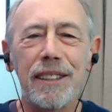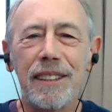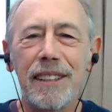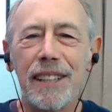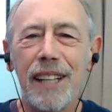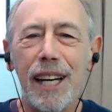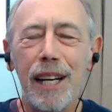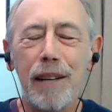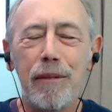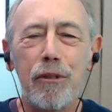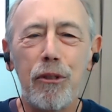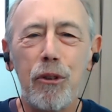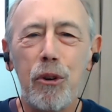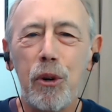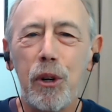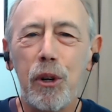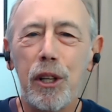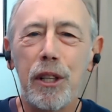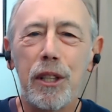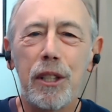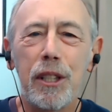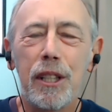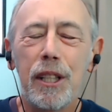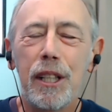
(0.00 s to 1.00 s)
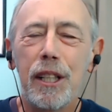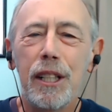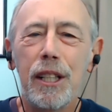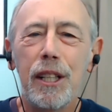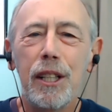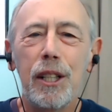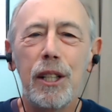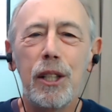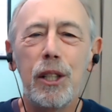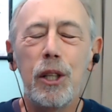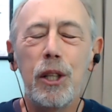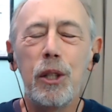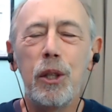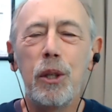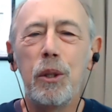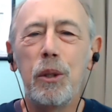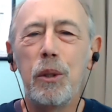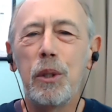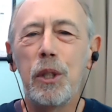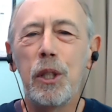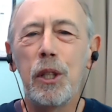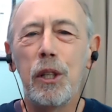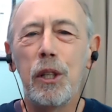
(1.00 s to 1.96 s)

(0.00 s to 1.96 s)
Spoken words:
came forth, who,